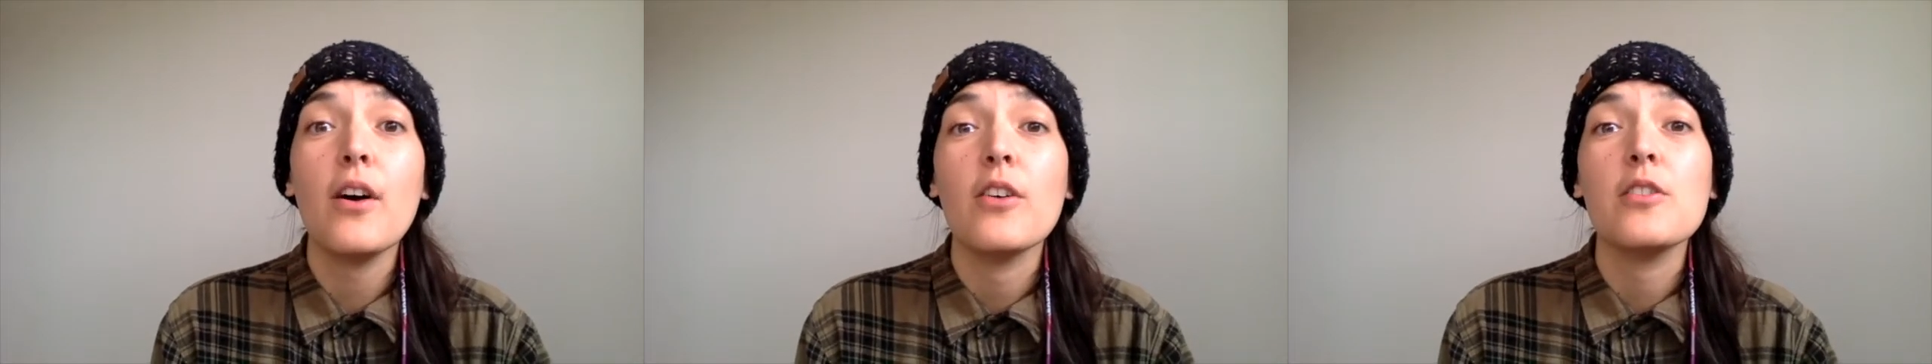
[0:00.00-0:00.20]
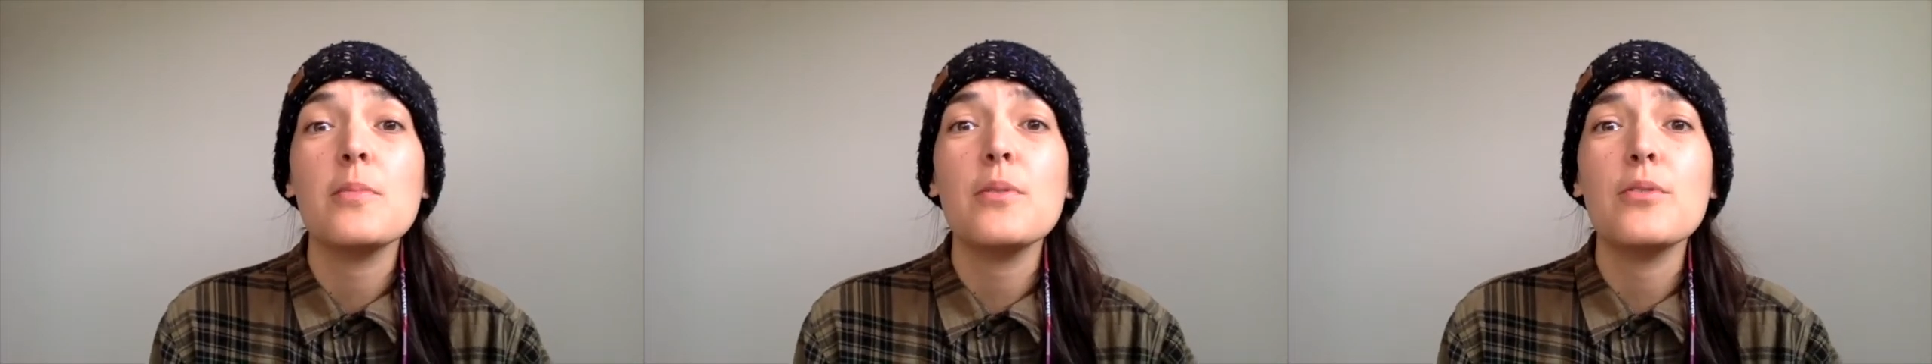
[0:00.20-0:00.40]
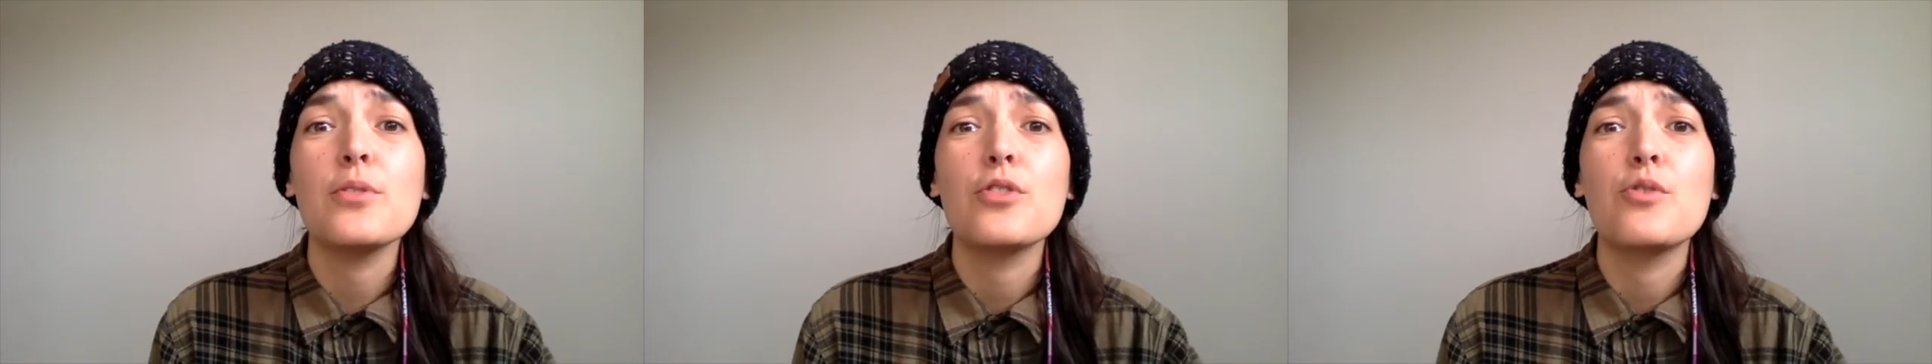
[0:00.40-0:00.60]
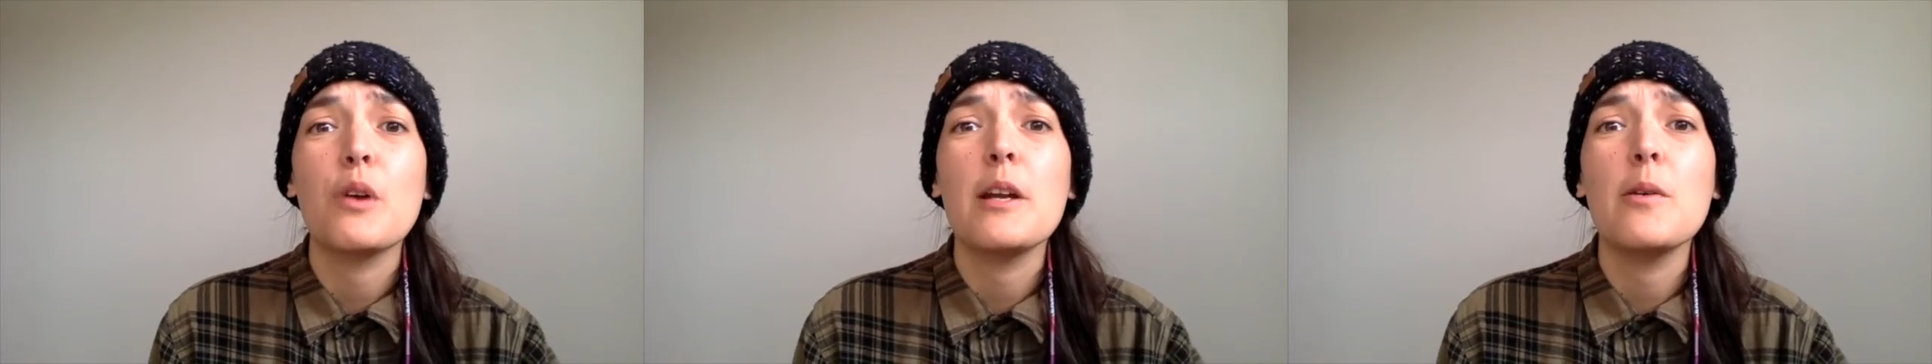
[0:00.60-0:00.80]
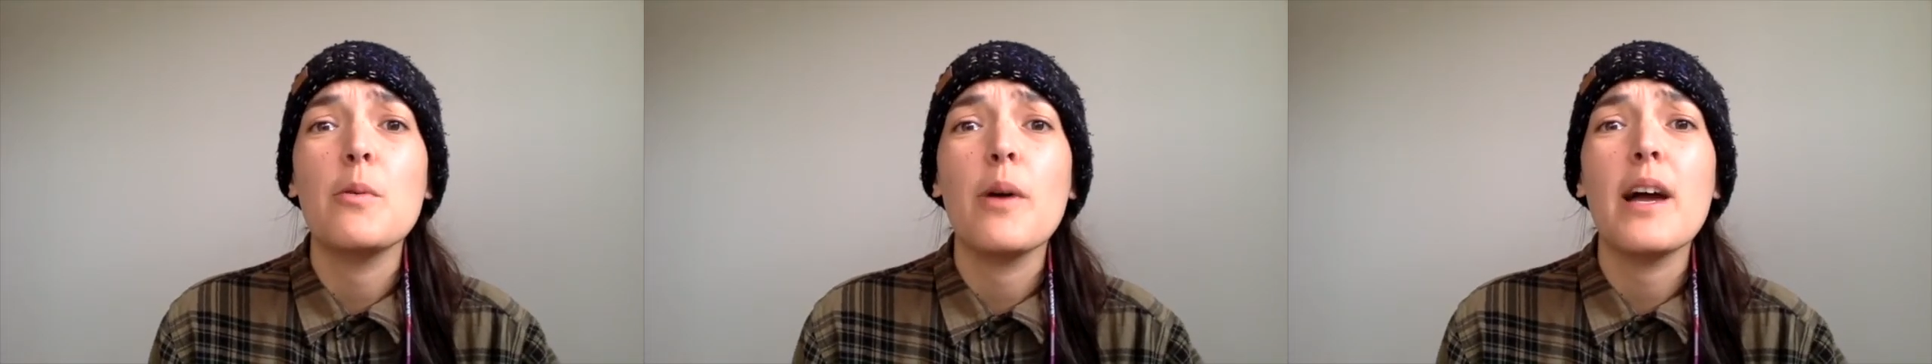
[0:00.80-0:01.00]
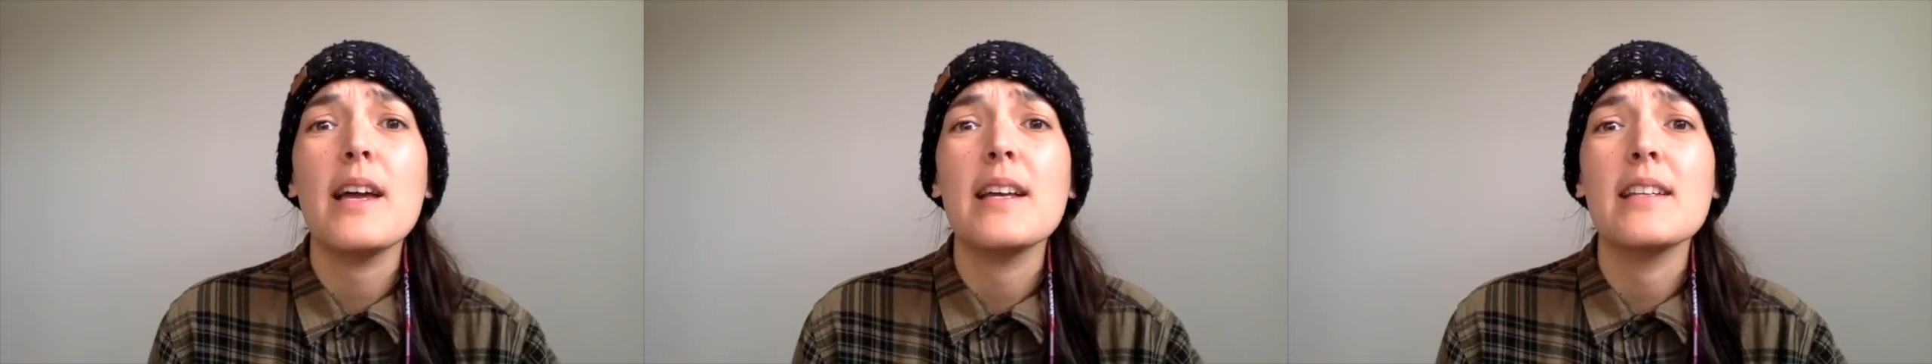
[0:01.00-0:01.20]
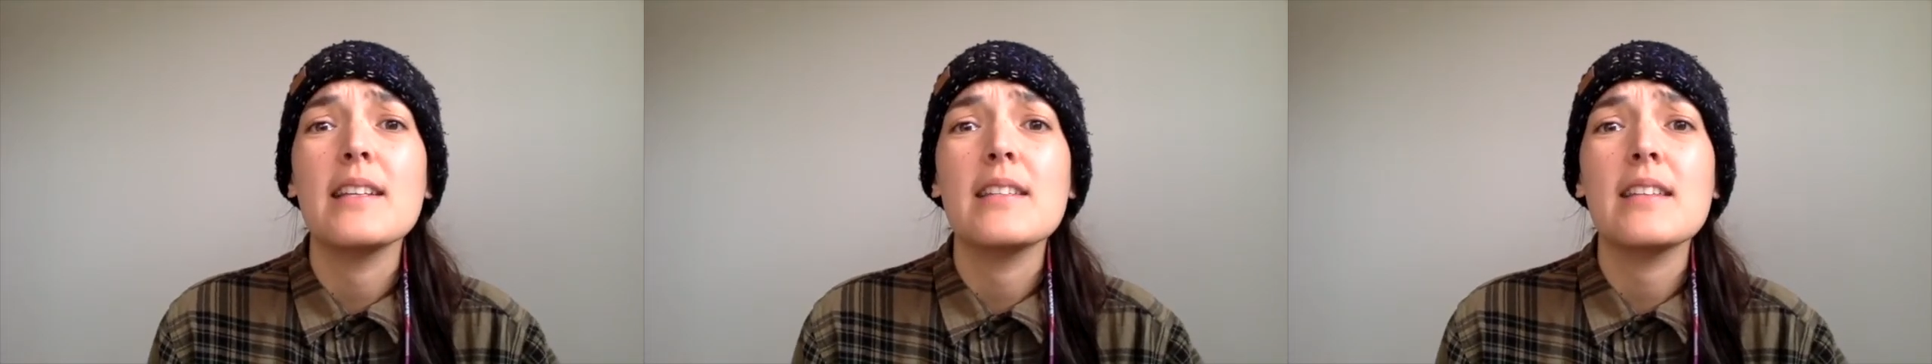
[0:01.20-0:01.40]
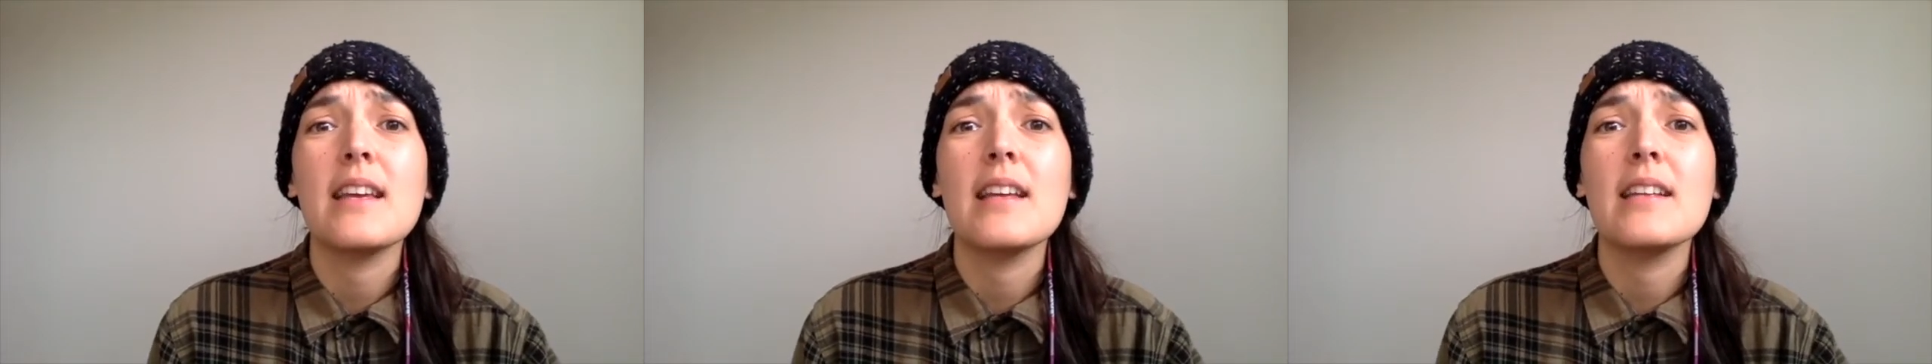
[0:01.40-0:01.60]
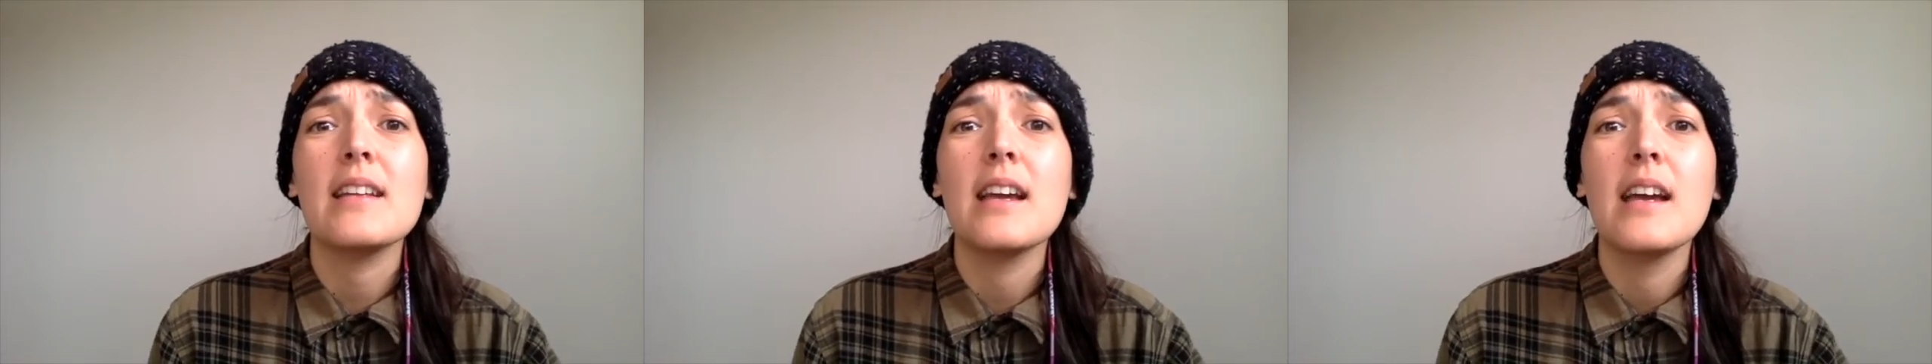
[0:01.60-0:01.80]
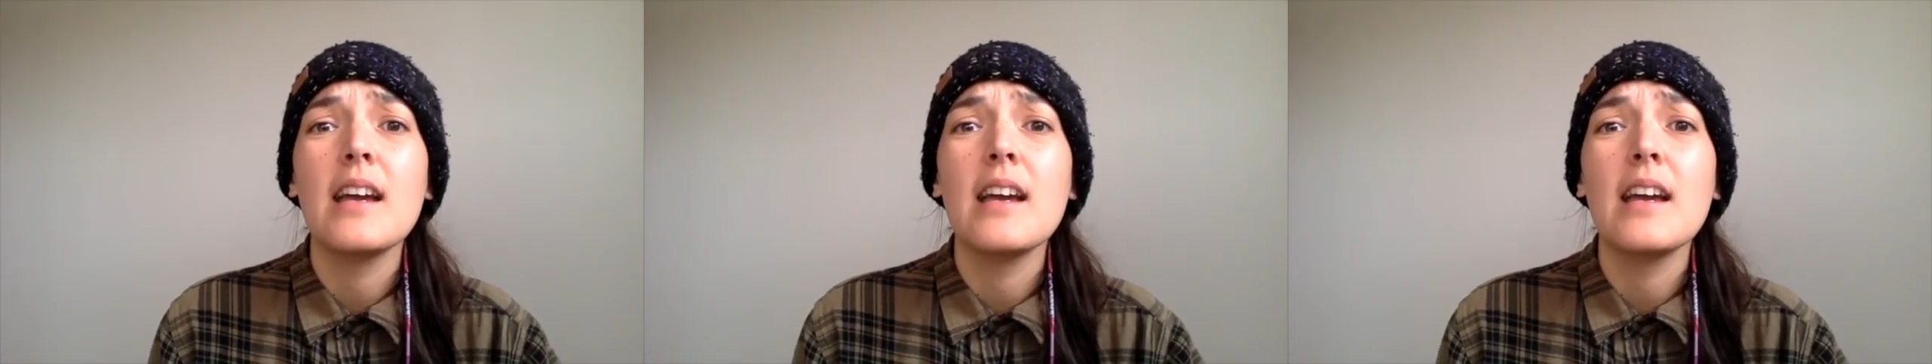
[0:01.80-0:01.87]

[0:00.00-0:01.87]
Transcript: hospital straight away and said,